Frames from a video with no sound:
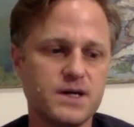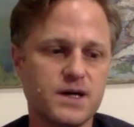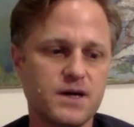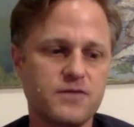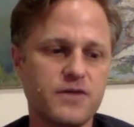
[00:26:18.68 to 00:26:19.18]

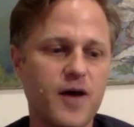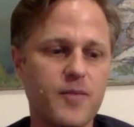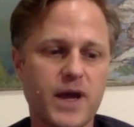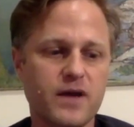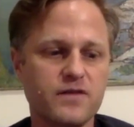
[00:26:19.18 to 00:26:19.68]
through that
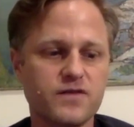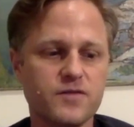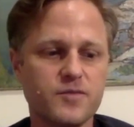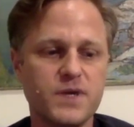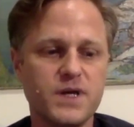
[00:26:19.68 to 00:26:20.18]

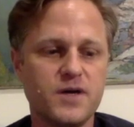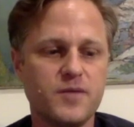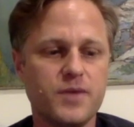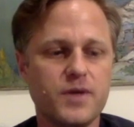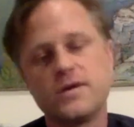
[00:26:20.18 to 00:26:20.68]
mechanism.
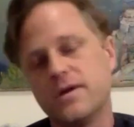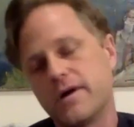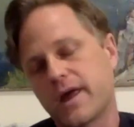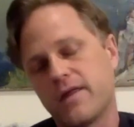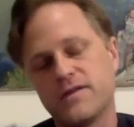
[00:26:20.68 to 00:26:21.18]
But
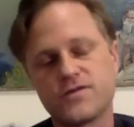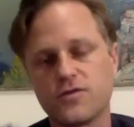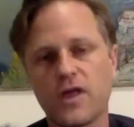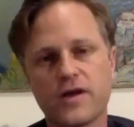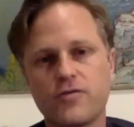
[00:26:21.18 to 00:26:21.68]
again, these are
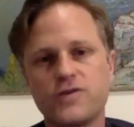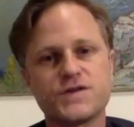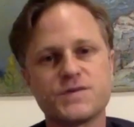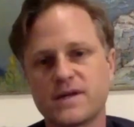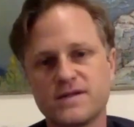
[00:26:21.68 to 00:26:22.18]
like
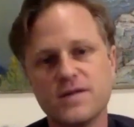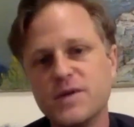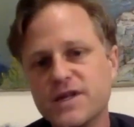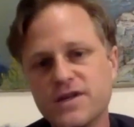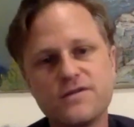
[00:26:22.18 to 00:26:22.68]

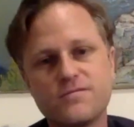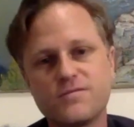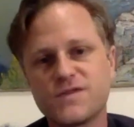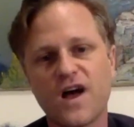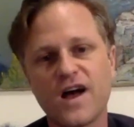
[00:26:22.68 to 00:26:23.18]
limited
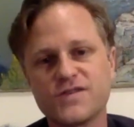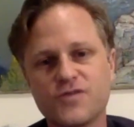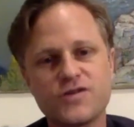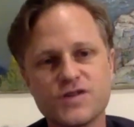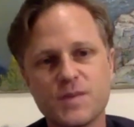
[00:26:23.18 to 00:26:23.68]
size
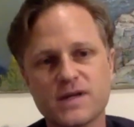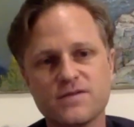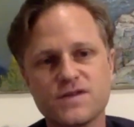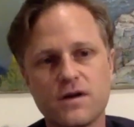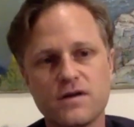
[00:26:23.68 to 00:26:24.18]
retrospective
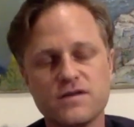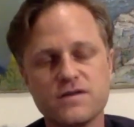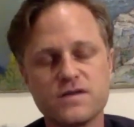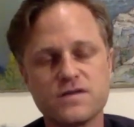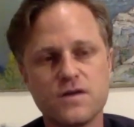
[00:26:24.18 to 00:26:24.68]

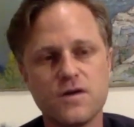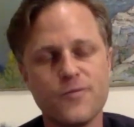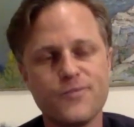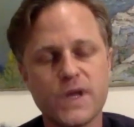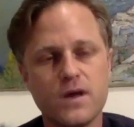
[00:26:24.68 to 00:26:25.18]
studies. So,
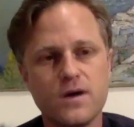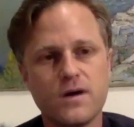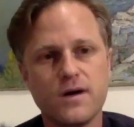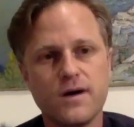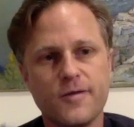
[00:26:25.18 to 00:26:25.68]

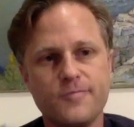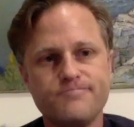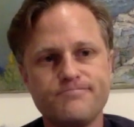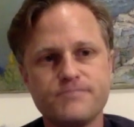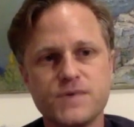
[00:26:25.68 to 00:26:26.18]

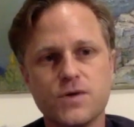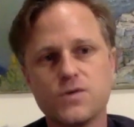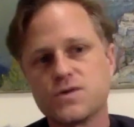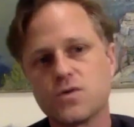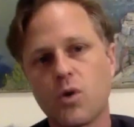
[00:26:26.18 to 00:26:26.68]
but
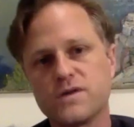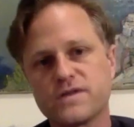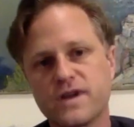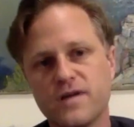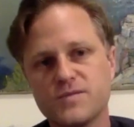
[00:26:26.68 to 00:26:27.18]
those are the ones
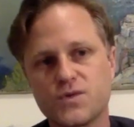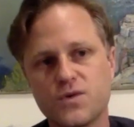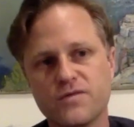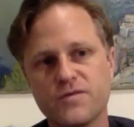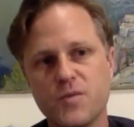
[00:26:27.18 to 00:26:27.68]
that I'm sort
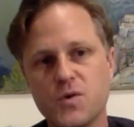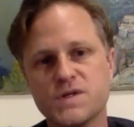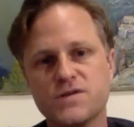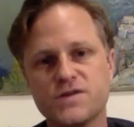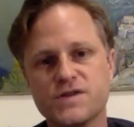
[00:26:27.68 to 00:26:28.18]
of most
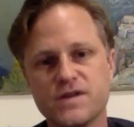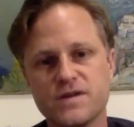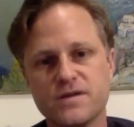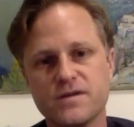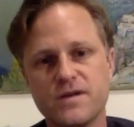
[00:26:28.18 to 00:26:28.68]
interested
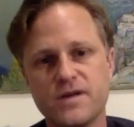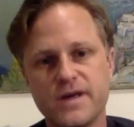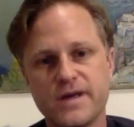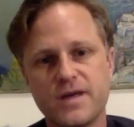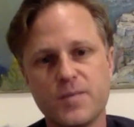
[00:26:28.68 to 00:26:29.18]
in
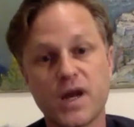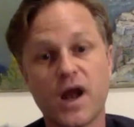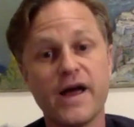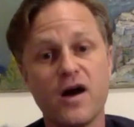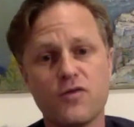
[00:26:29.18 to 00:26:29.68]
keeping an
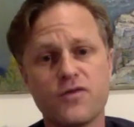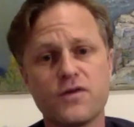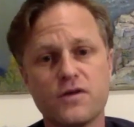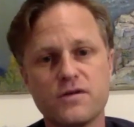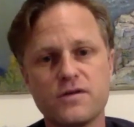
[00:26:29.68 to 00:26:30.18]
eye out
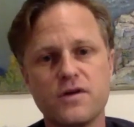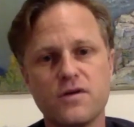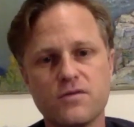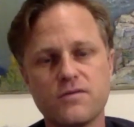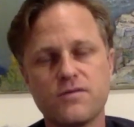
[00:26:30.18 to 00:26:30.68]
for,
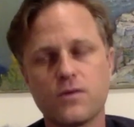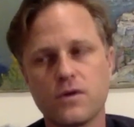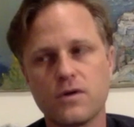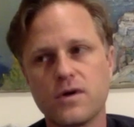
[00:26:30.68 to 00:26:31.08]
for